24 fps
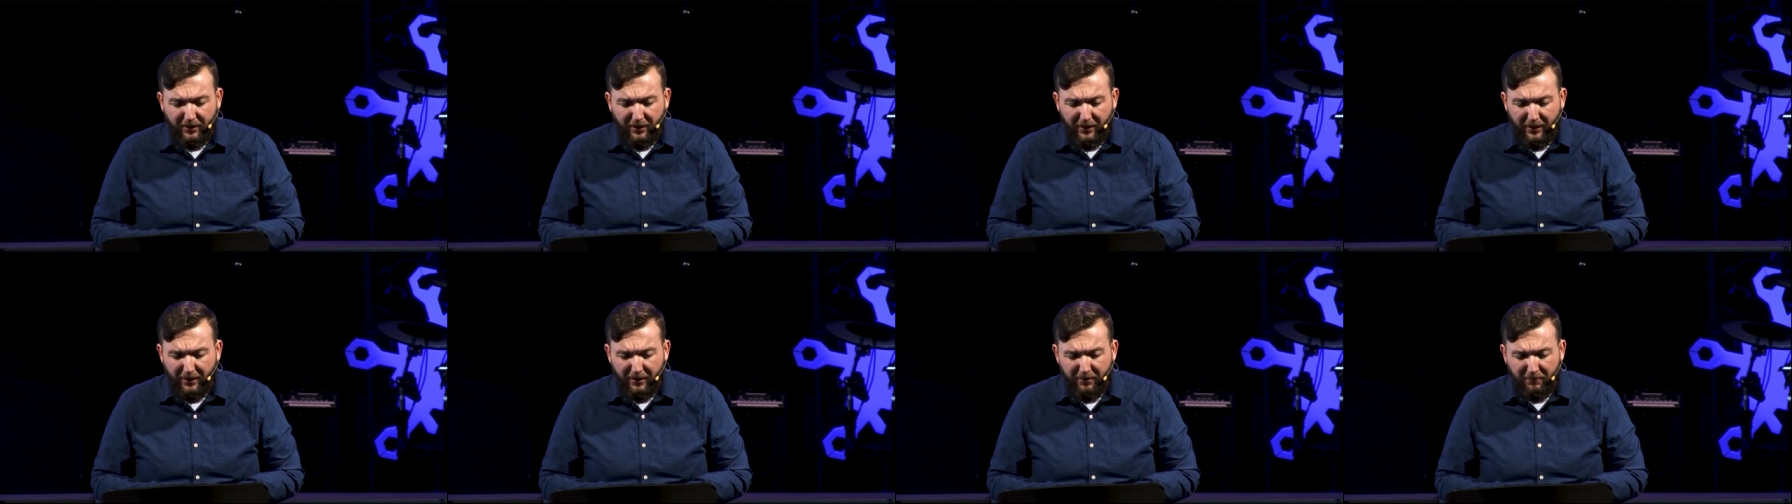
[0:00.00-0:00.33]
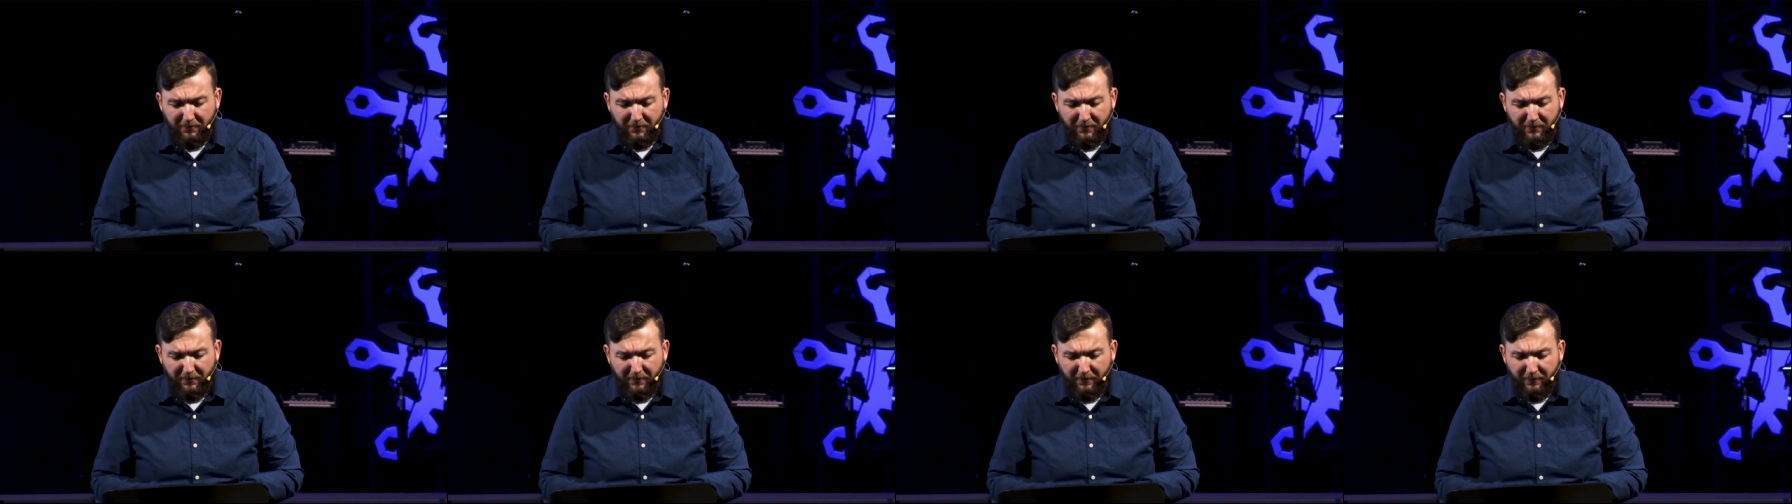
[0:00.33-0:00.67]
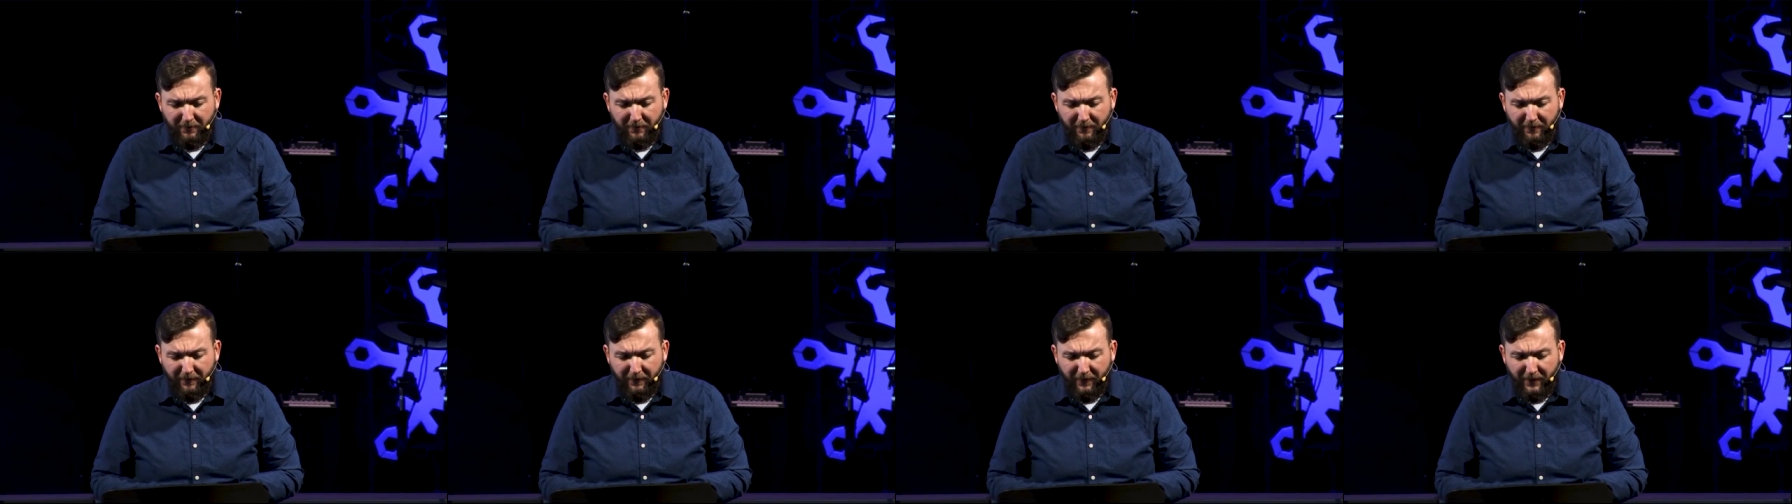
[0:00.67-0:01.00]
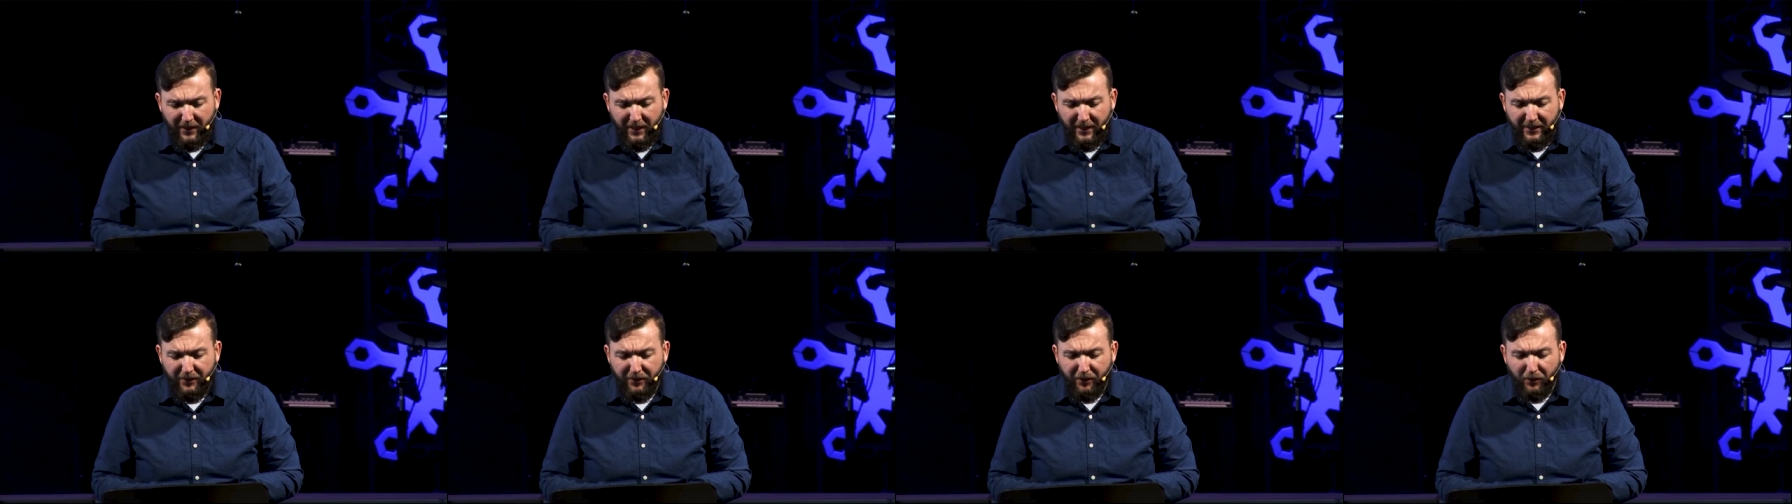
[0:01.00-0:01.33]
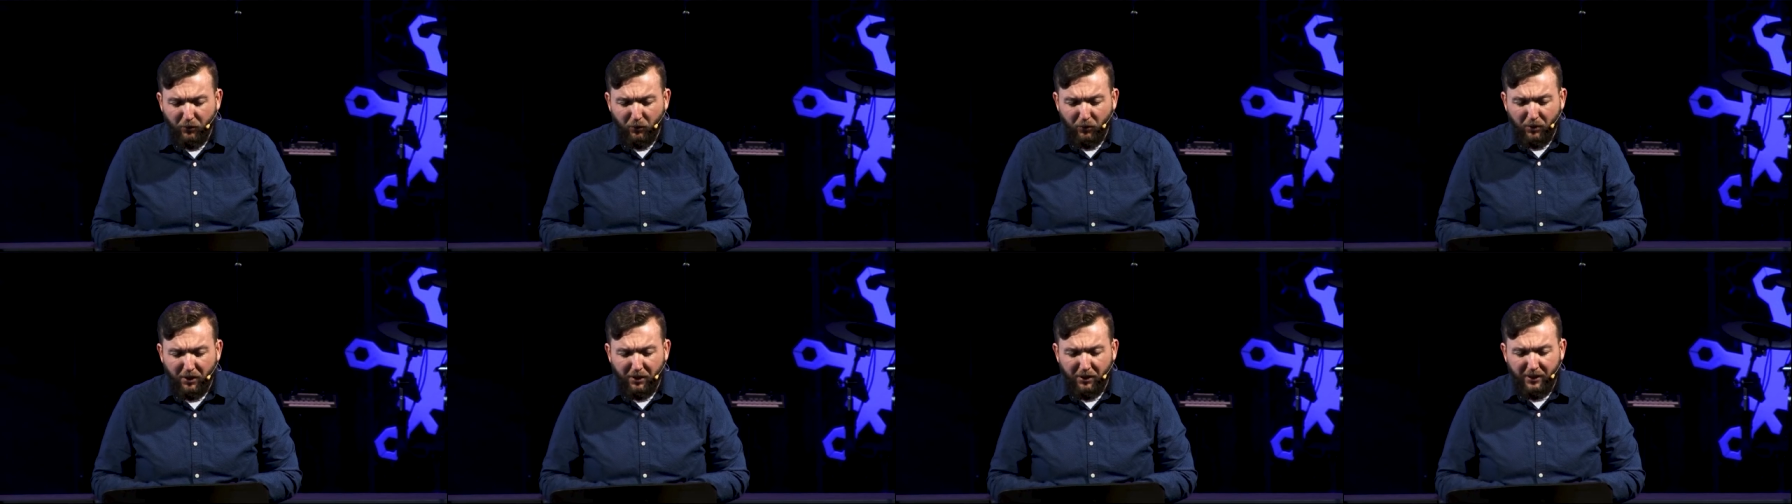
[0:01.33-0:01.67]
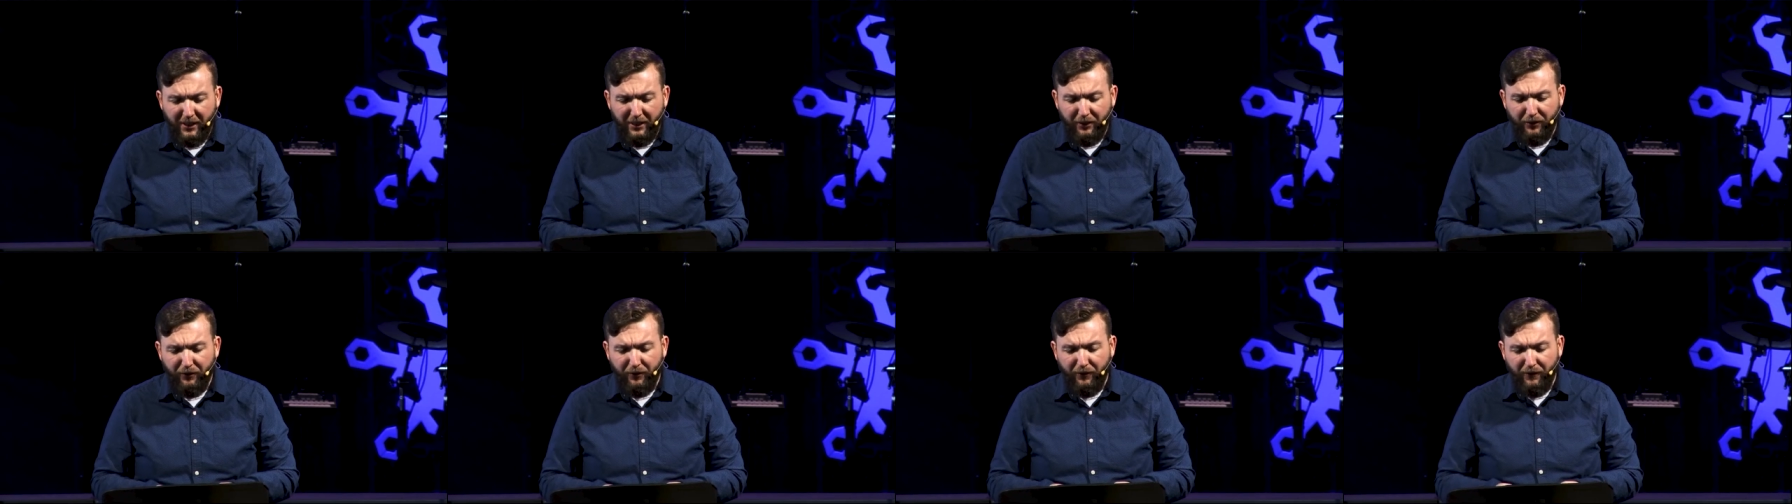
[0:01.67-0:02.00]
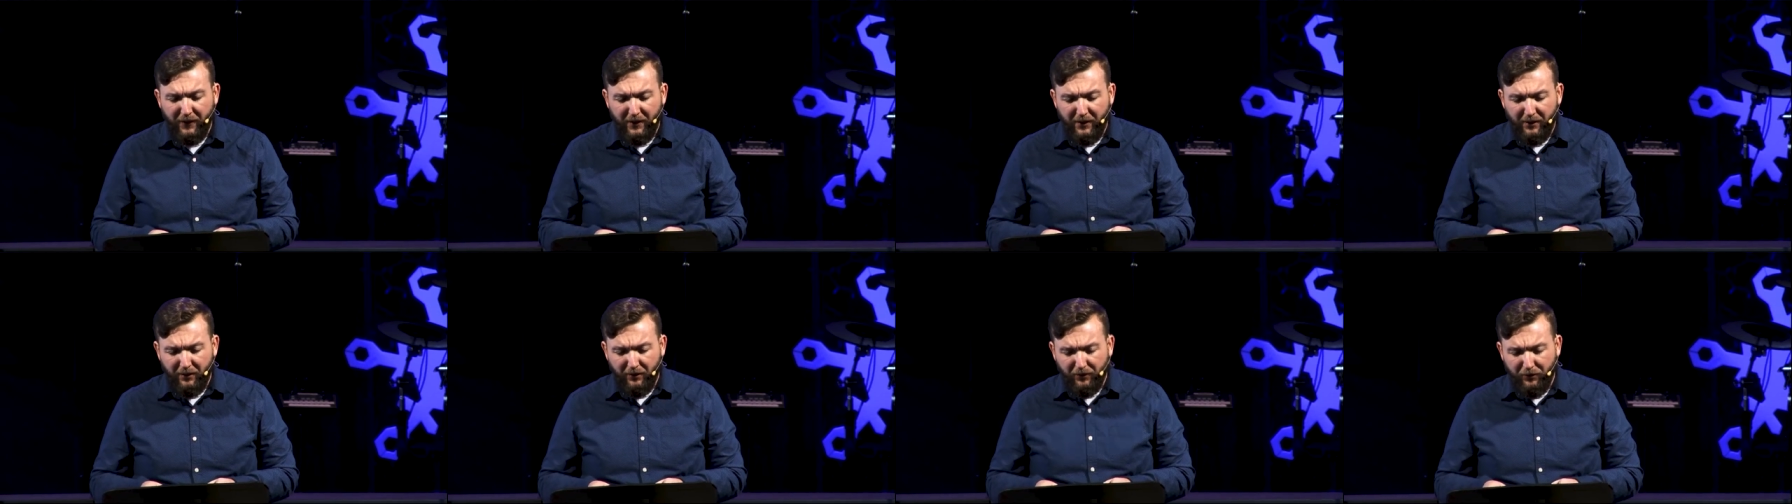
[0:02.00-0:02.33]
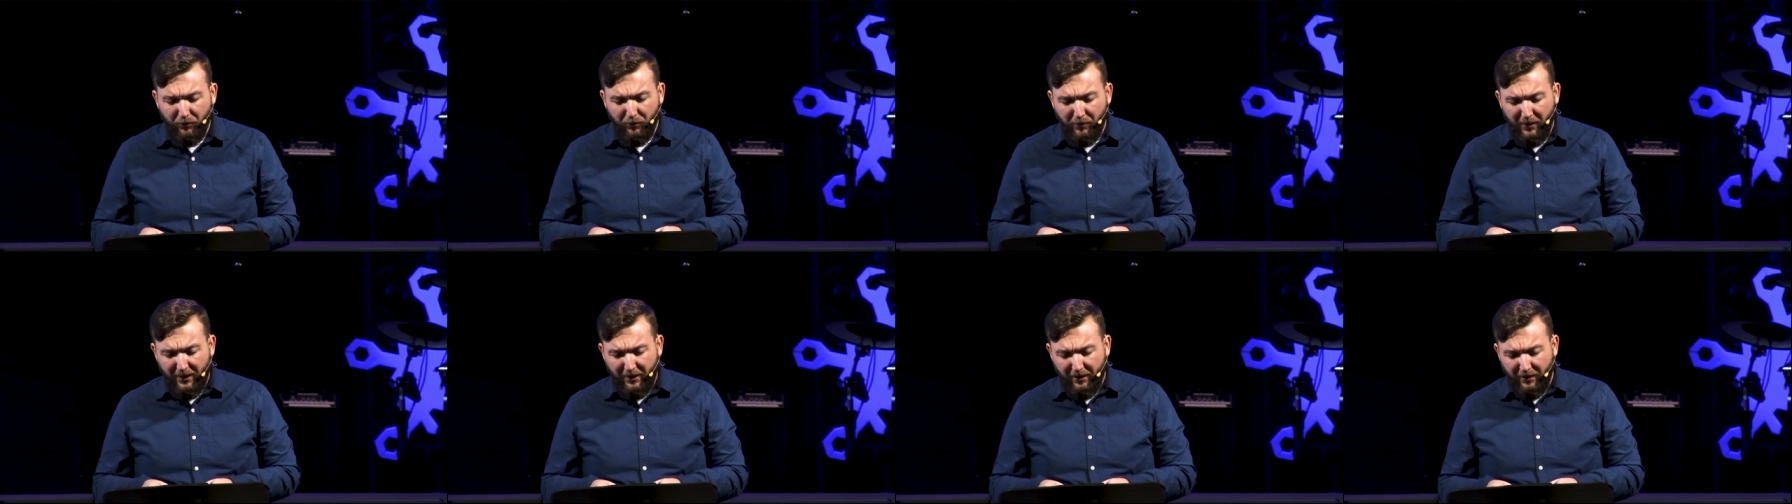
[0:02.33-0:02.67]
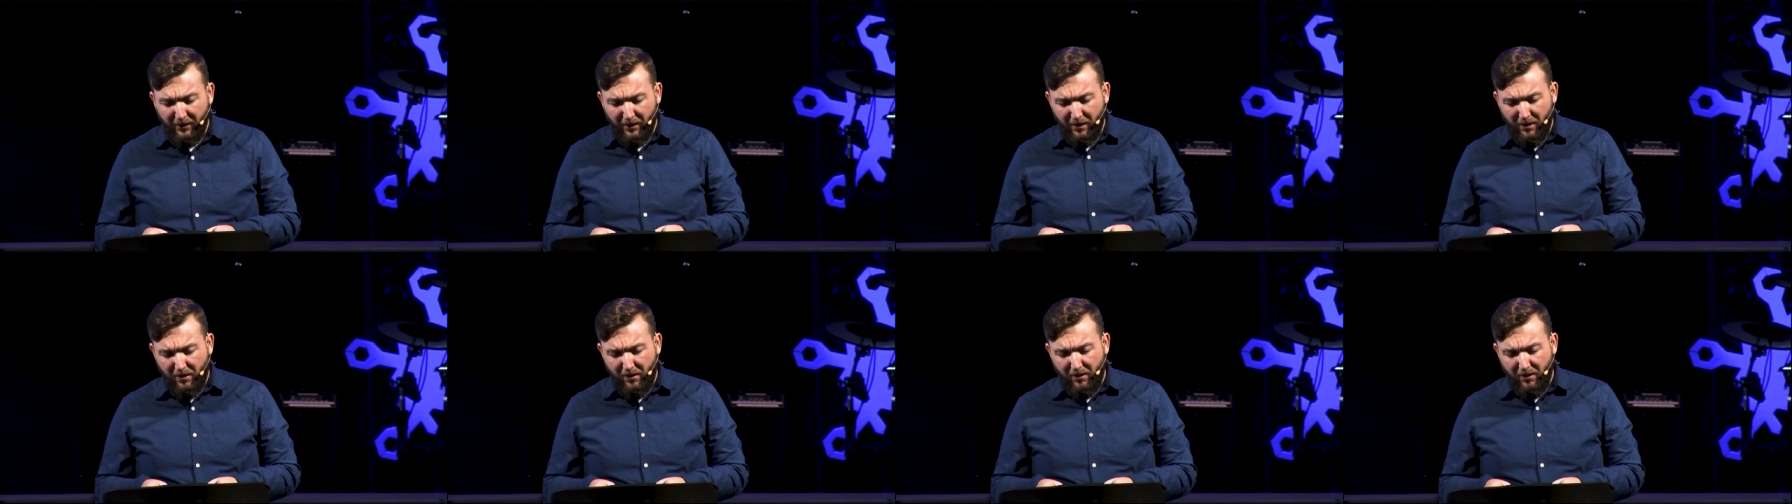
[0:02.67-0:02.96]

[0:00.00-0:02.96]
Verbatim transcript: Um, and your word is filled with